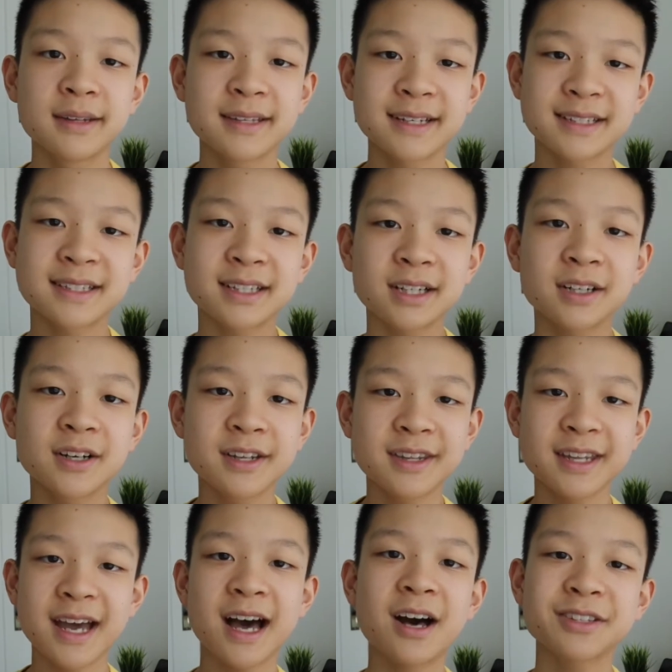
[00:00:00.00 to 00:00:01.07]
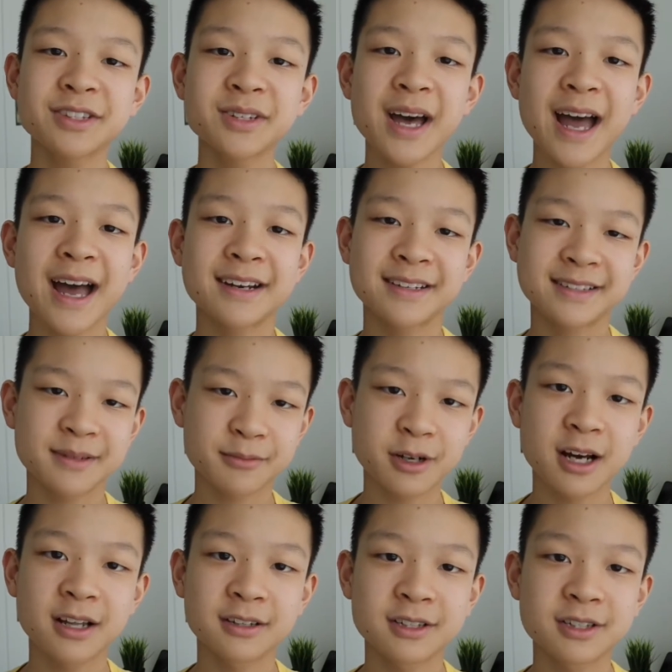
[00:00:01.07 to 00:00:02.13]
This year, they also added some
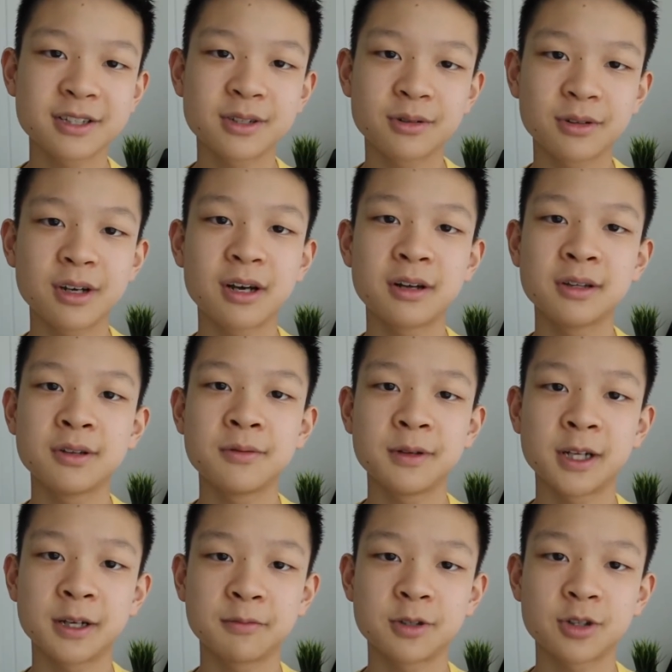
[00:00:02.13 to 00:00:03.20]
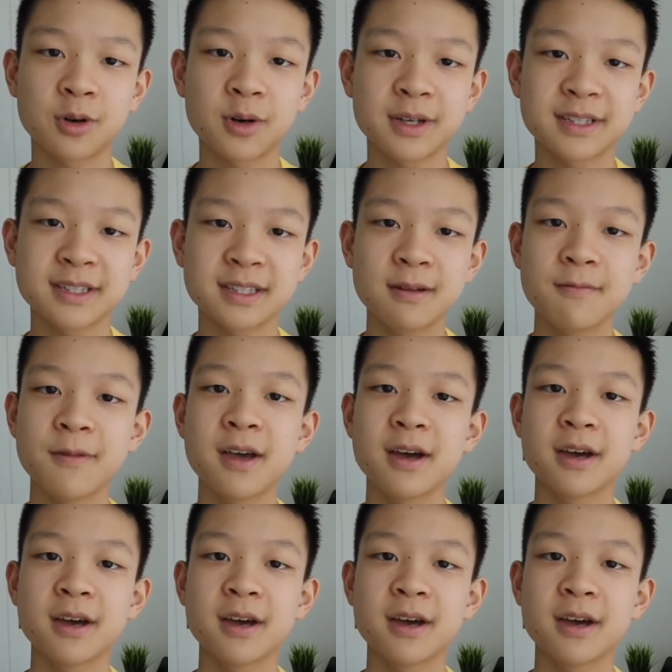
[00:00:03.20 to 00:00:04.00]
colors to the aluminum choice.